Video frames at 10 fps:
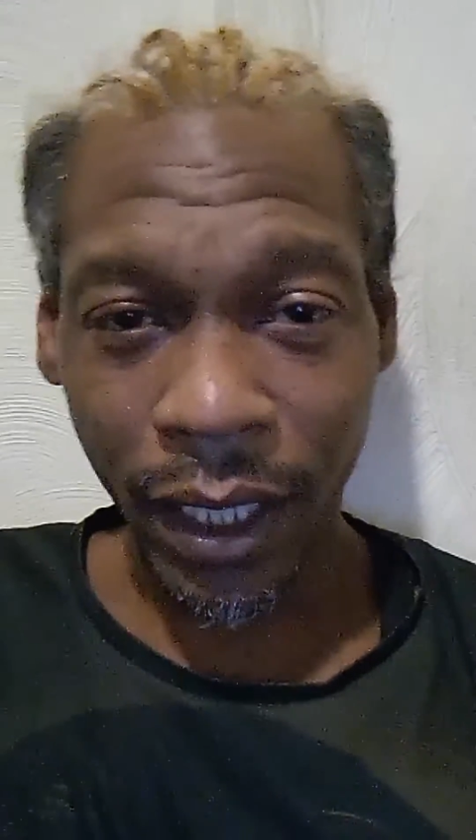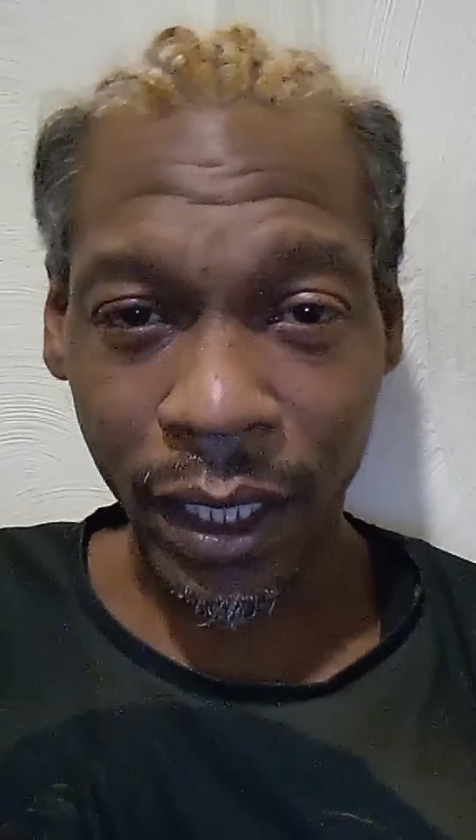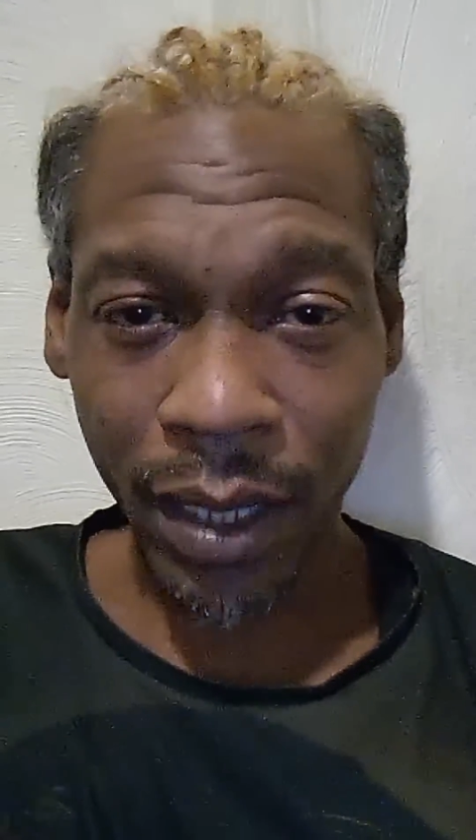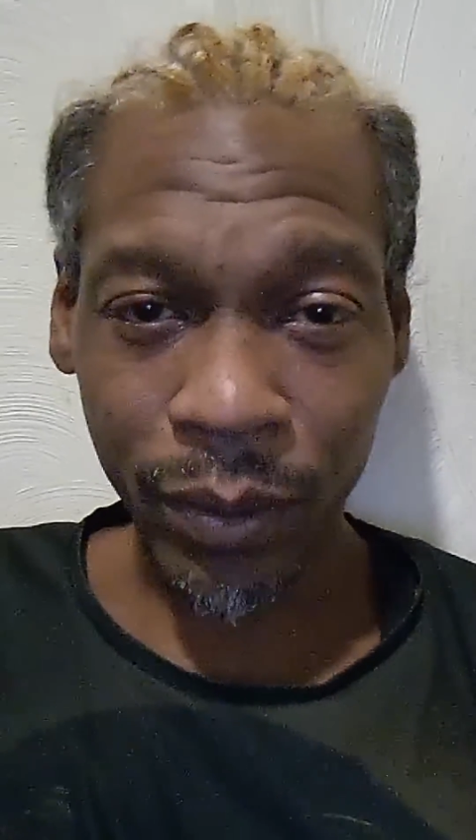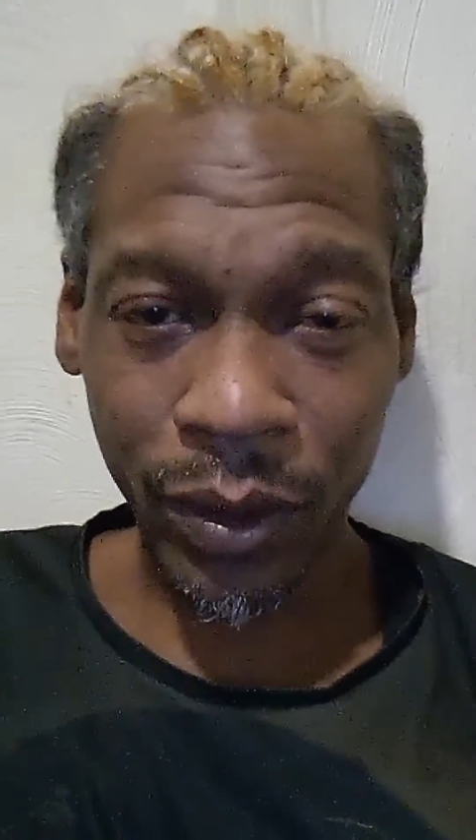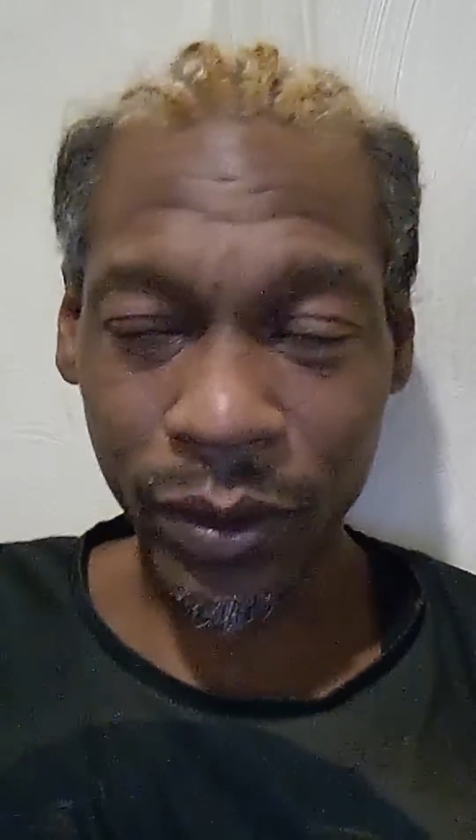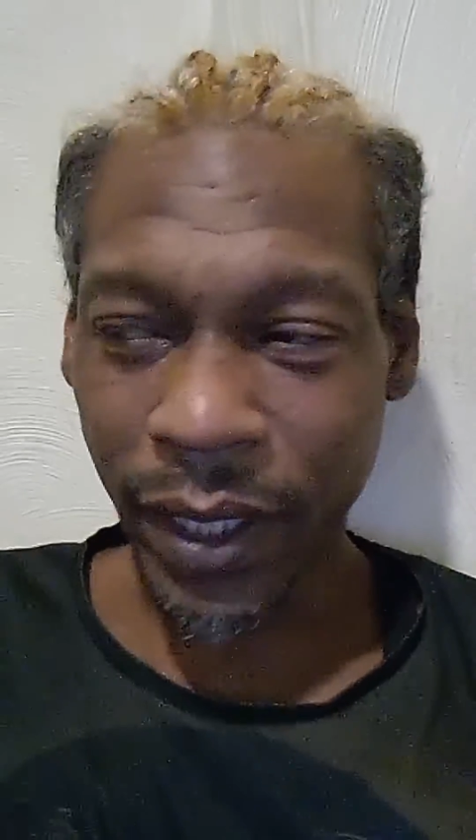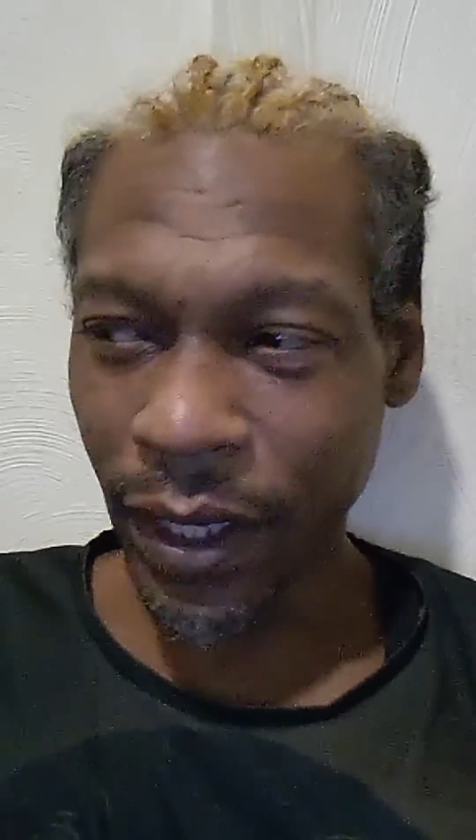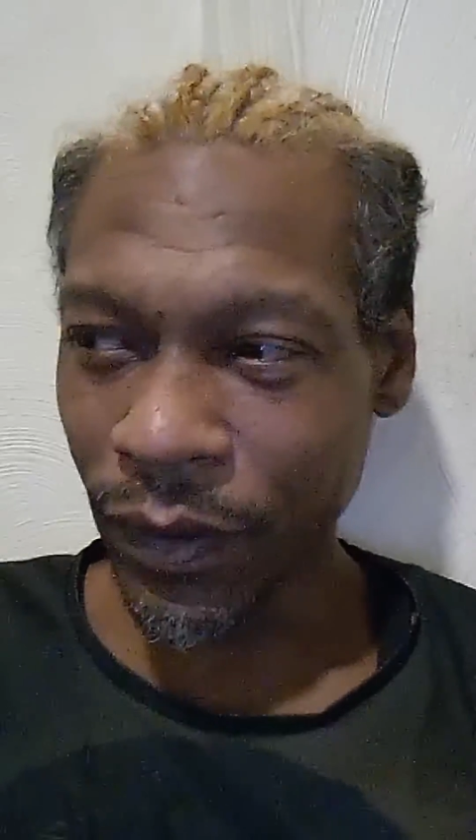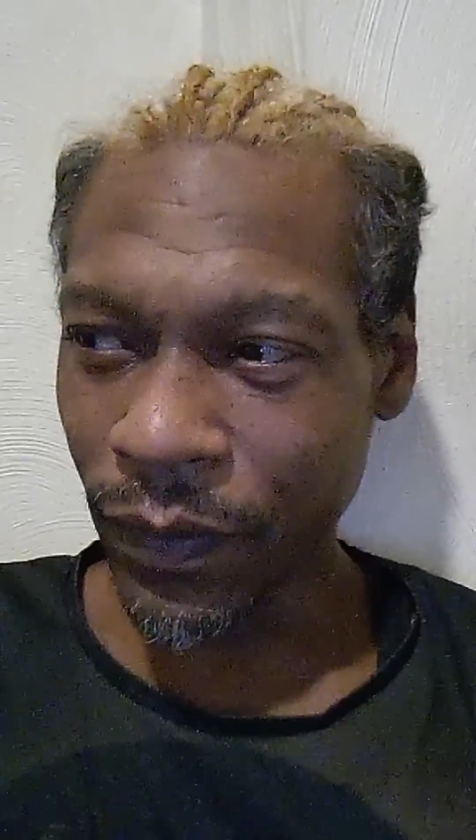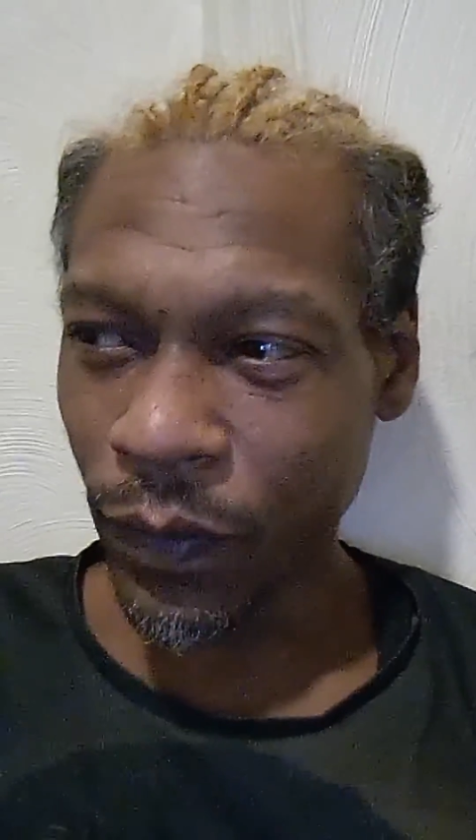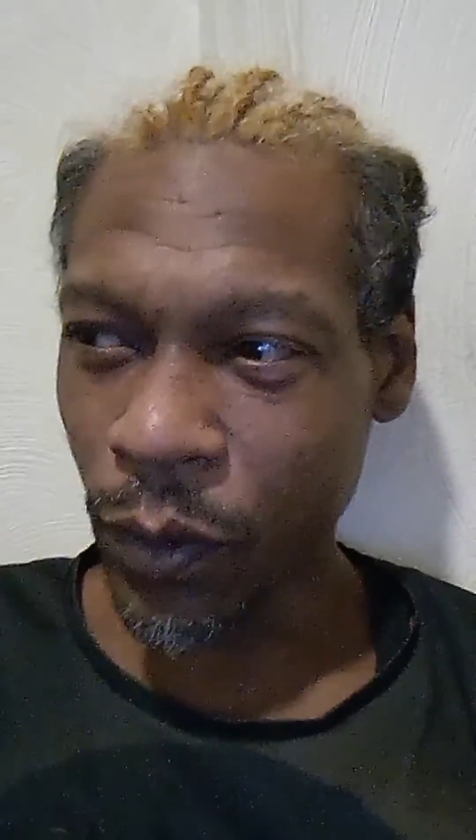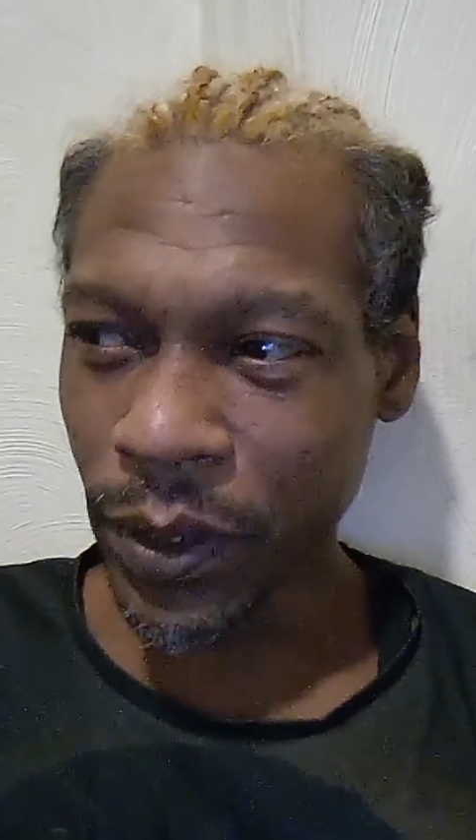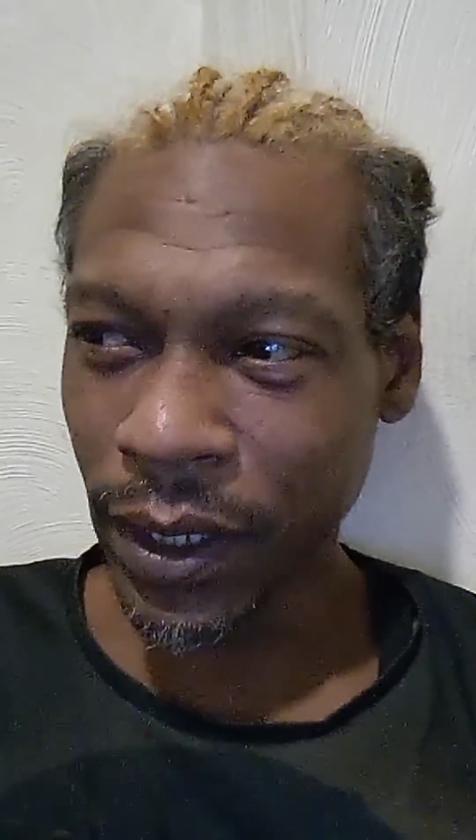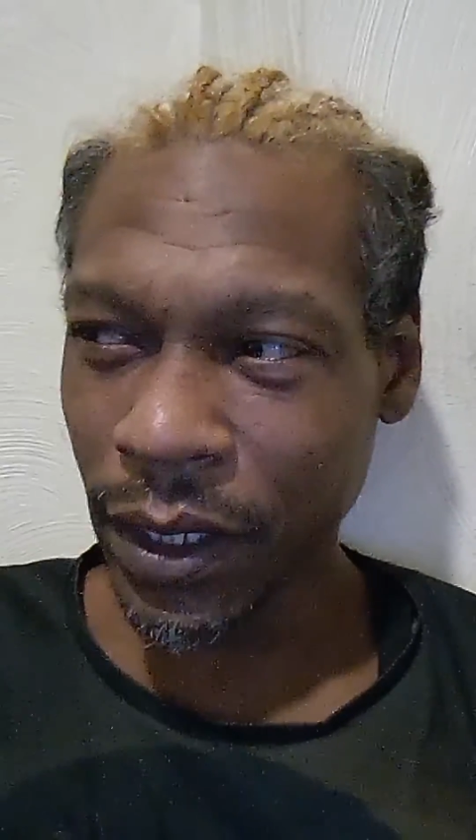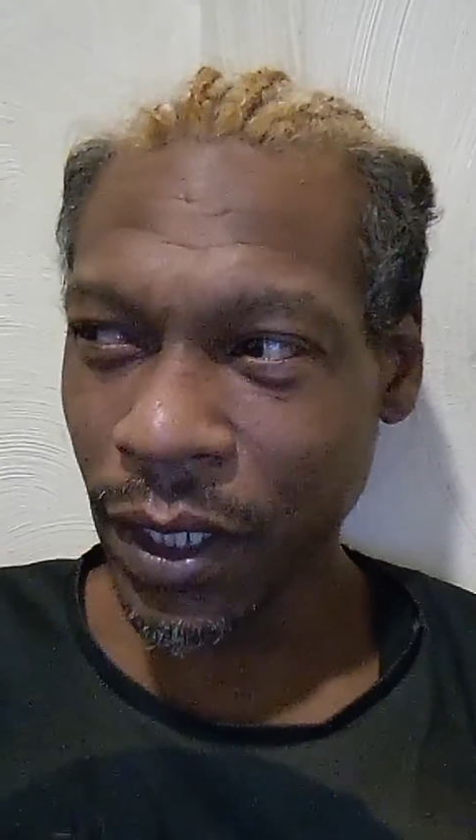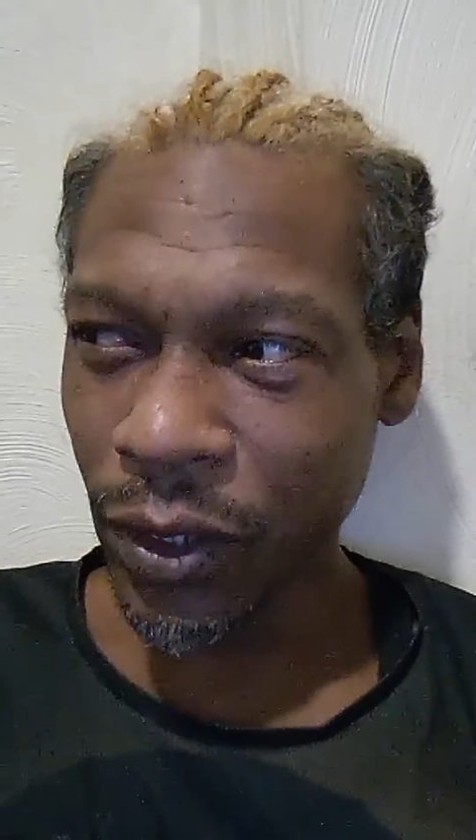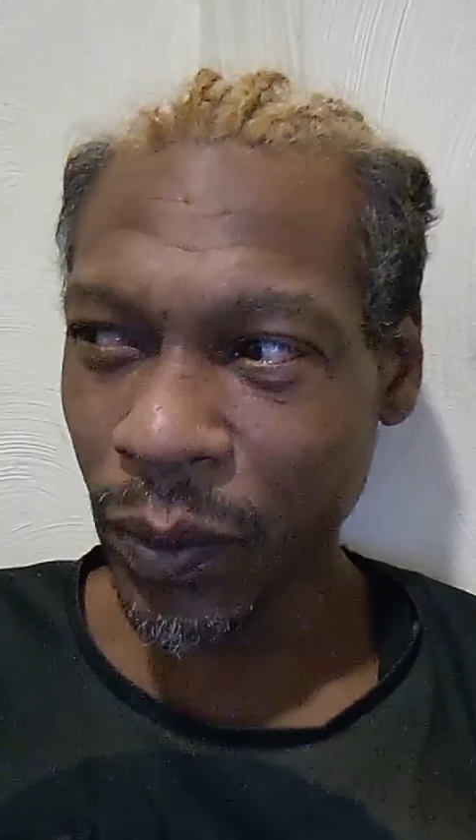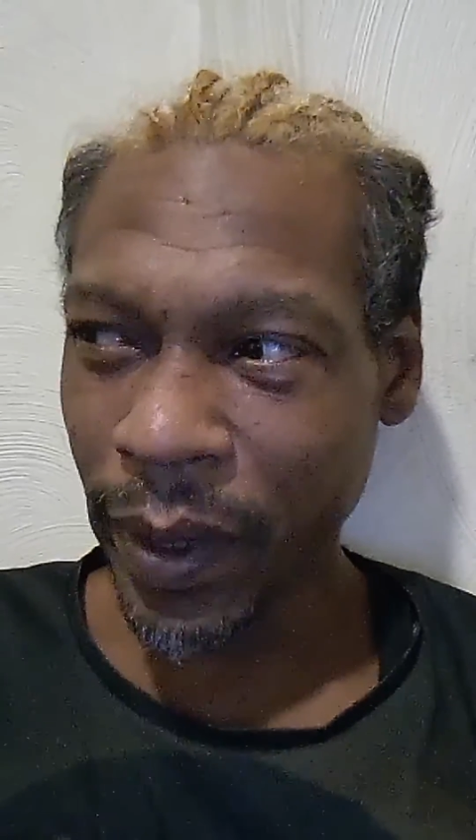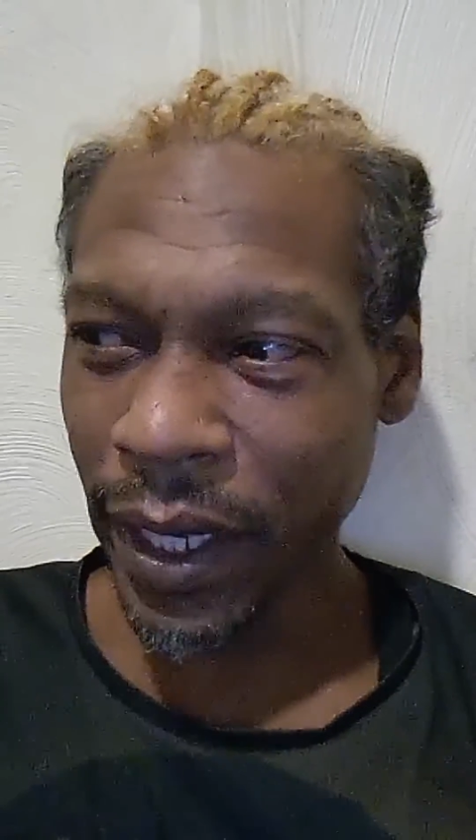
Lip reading: and that book was like 1,400